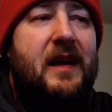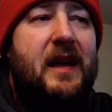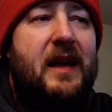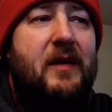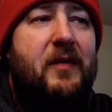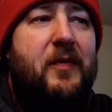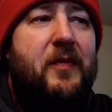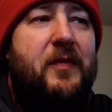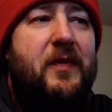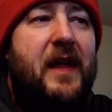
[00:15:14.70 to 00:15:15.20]

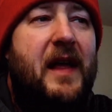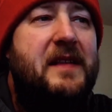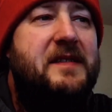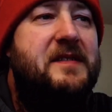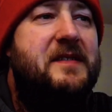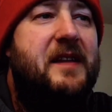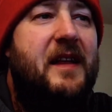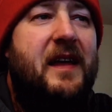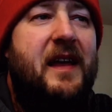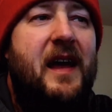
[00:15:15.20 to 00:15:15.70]
if
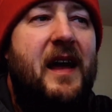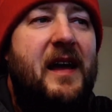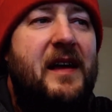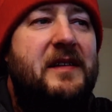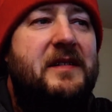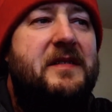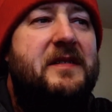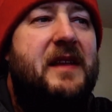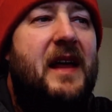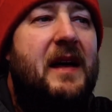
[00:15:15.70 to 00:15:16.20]
that's the
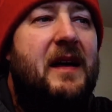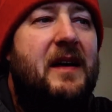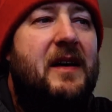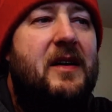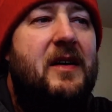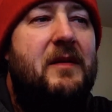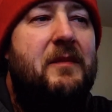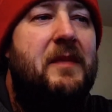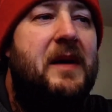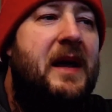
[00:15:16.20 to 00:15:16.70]
case, that
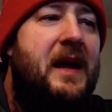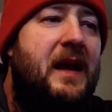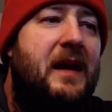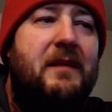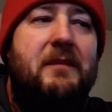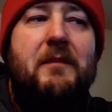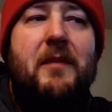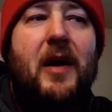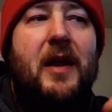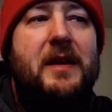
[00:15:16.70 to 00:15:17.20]
could
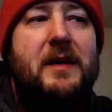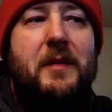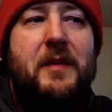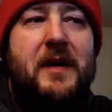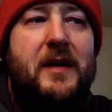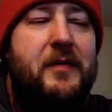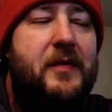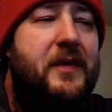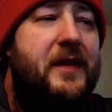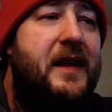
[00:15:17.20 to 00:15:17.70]
mean multiple
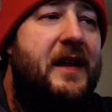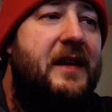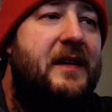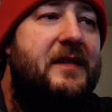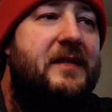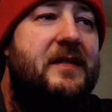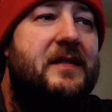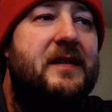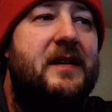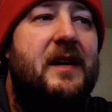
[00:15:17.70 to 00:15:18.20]
different
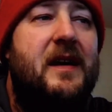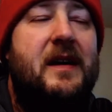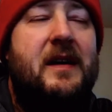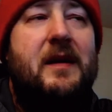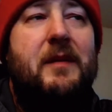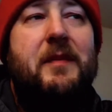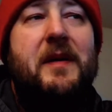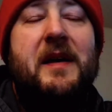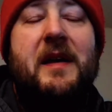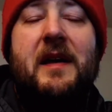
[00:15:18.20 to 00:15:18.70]
things. It
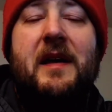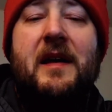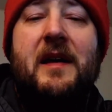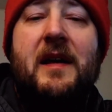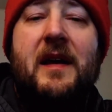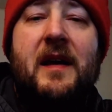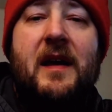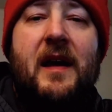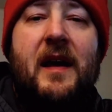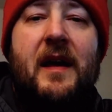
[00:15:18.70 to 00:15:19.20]
could be
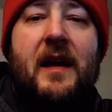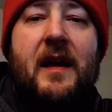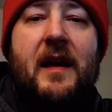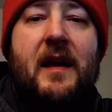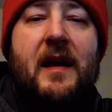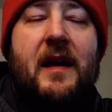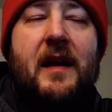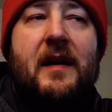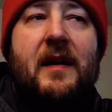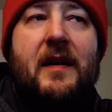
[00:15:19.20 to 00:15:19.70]

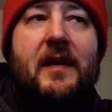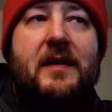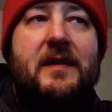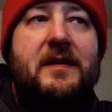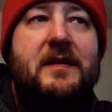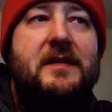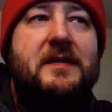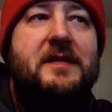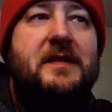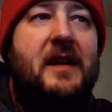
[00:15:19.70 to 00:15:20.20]

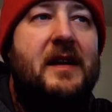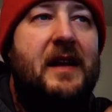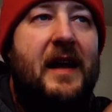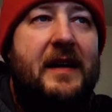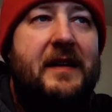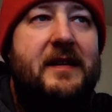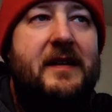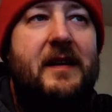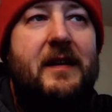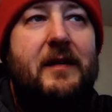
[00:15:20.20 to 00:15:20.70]

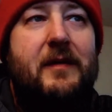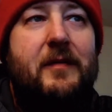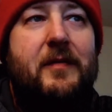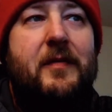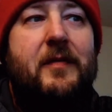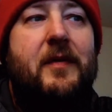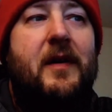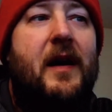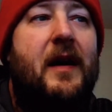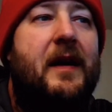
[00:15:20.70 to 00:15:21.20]

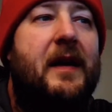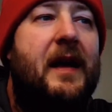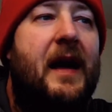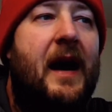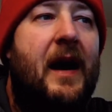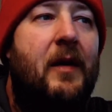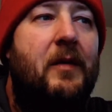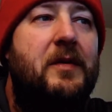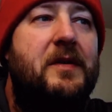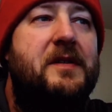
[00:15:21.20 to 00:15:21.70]
selective
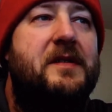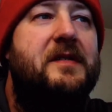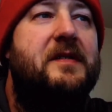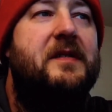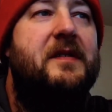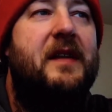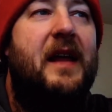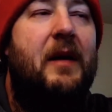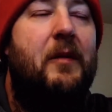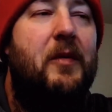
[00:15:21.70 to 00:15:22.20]

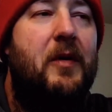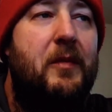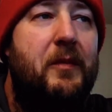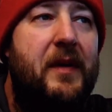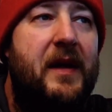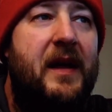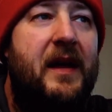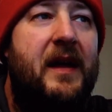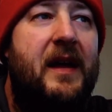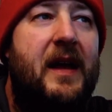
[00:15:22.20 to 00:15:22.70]
accounts that were
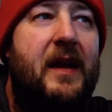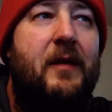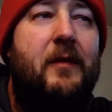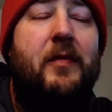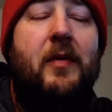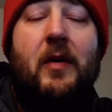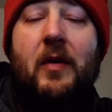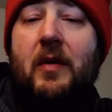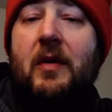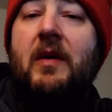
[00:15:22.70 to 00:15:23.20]
being hit
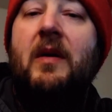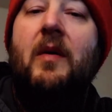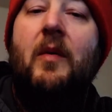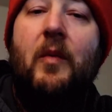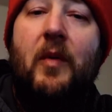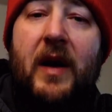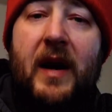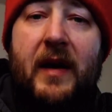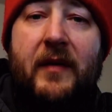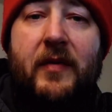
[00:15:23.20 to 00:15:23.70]
for
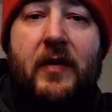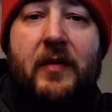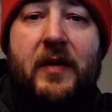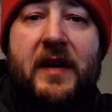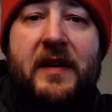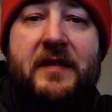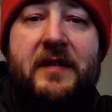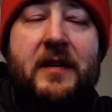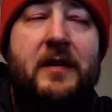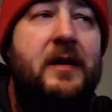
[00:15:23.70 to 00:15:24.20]
whatever
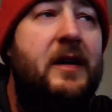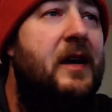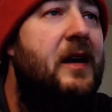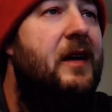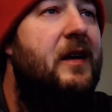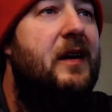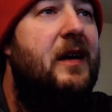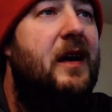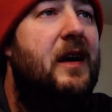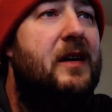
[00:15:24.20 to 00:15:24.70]
reason.
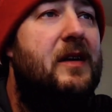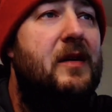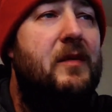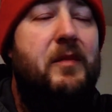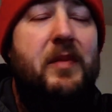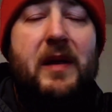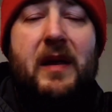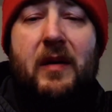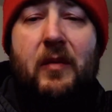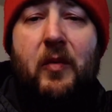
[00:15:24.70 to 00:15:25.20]
It could
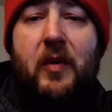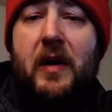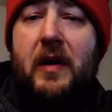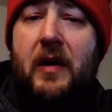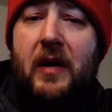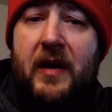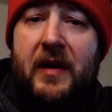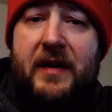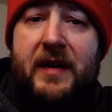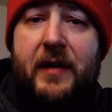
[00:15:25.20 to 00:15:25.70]
be we
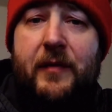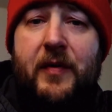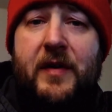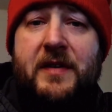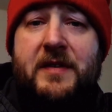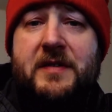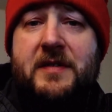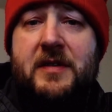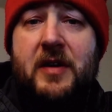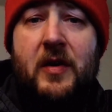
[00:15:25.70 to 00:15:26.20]
are on
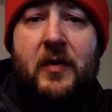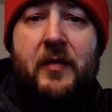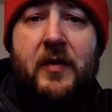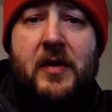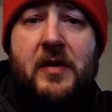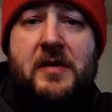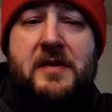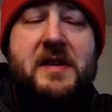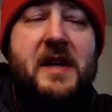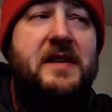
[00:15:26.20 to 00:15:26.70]
different
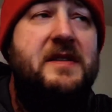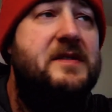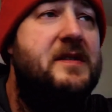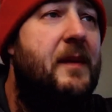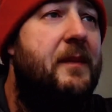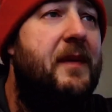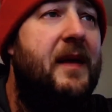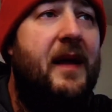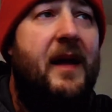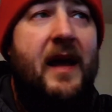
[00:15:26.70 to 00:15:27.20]
servers and
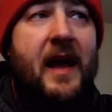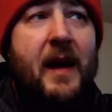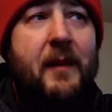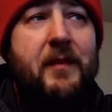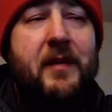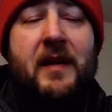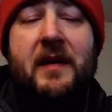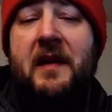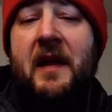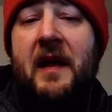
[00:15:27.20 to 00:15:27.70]
something
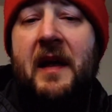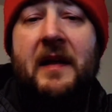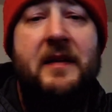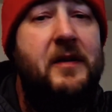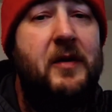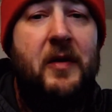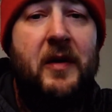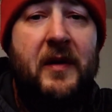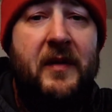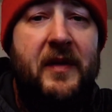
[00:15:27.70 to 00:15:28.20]
happened
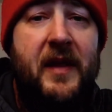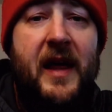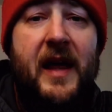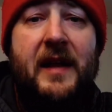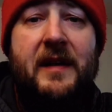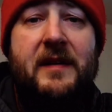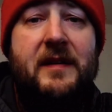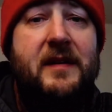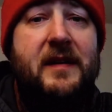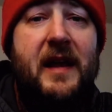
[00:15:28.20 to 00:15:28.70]
during
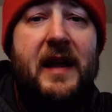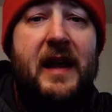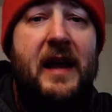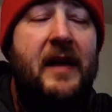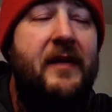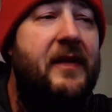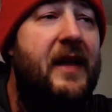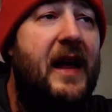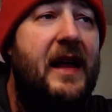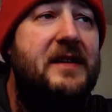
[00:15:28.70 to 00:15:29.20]
that day
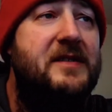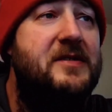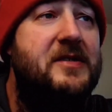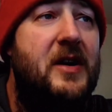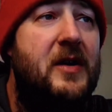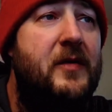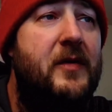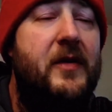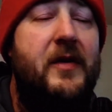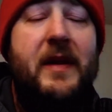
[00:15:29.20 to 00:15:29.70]
on that
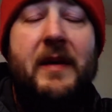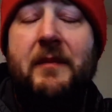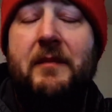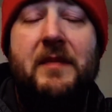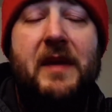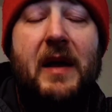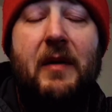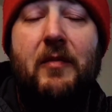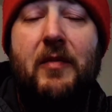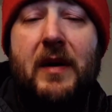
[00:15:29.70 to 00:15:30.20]
server.
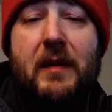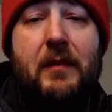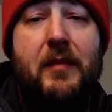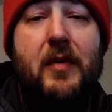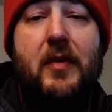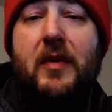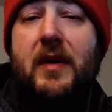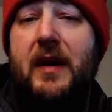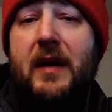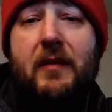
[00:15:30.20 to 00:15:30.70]
They
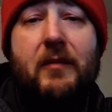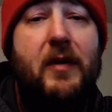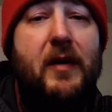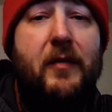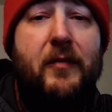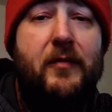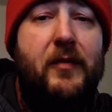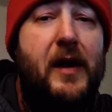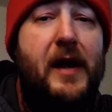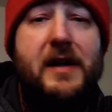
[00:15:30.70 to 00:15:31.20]
rebooted,
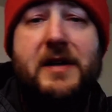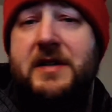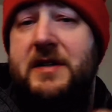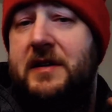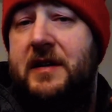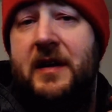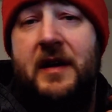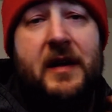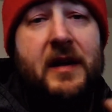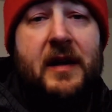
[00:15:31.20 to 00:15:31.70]

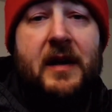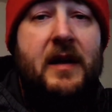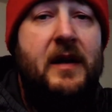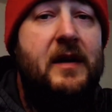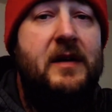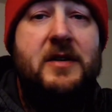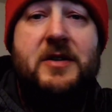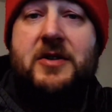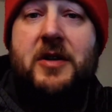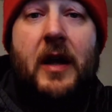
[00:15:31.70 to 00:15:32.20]
refreshed,
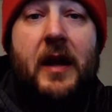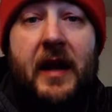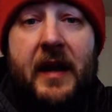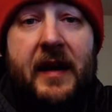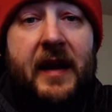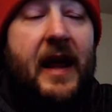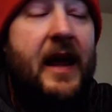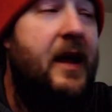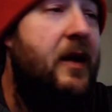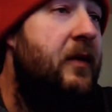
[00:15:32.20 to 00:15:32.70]
shut it
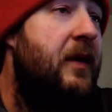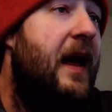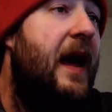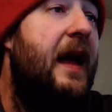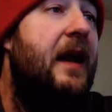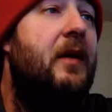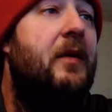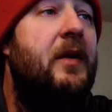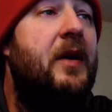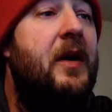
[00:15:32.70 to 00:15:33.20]
down.
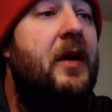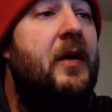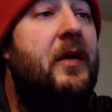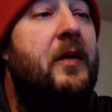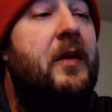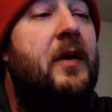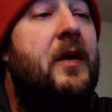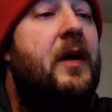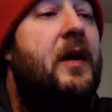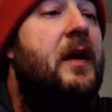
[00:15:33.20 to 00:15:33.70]
I don't
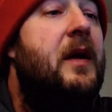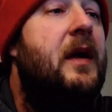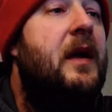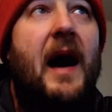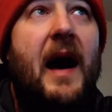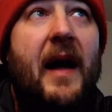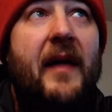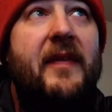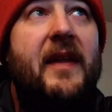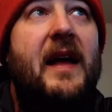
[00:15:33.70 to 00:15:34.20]
know.
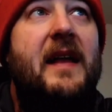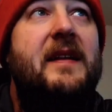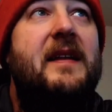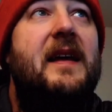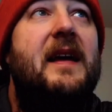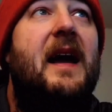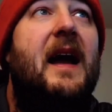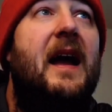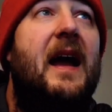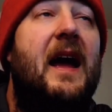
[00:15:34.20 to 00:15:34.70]
On that
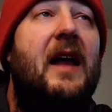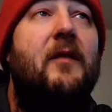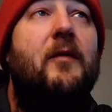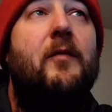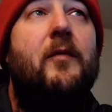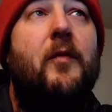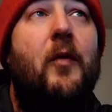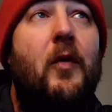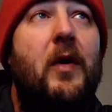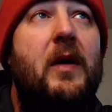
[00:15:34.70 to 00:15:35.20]
day, I had
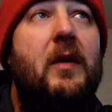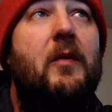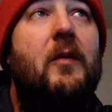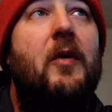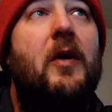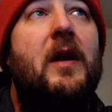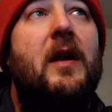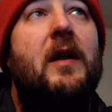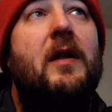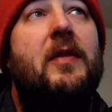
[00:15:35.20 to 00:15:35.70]

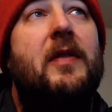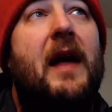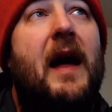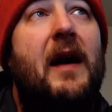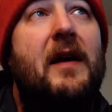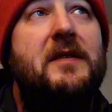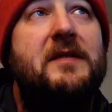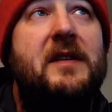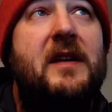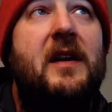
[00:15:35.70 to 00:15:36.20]

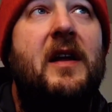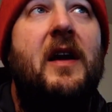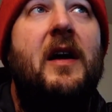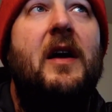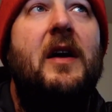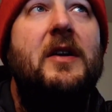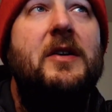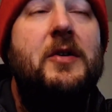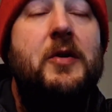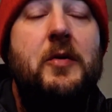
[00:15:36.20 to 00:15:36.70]

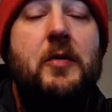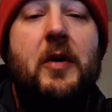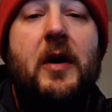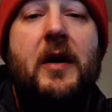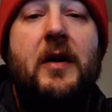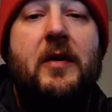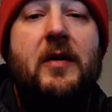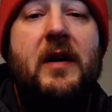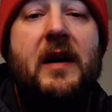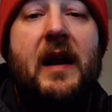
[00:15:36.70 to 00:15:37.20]

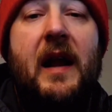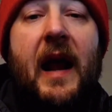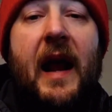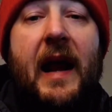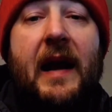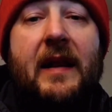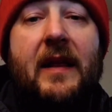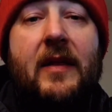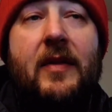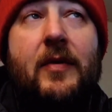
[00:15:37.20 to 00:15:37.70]

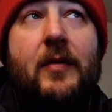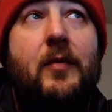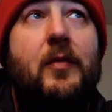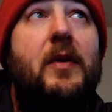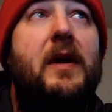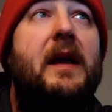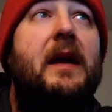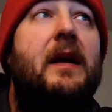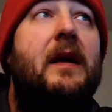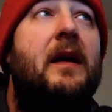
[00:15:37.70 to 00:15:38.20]

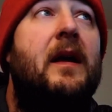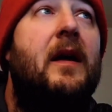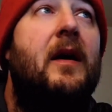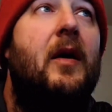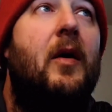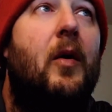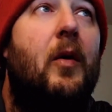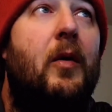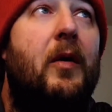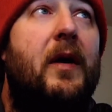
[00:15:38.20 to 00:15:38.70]
41,283
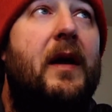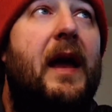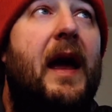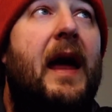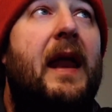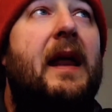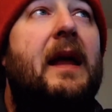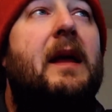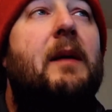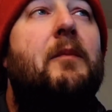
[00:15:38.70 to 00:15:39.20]

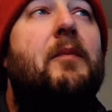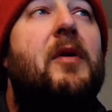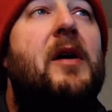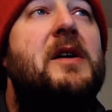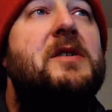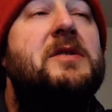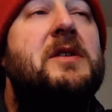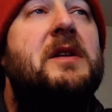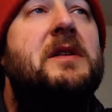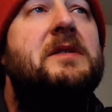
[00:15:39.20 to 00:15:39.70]
organic
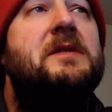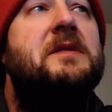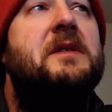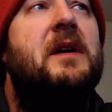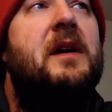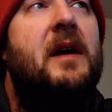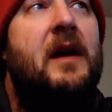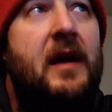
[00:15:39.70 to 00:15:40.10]
impressions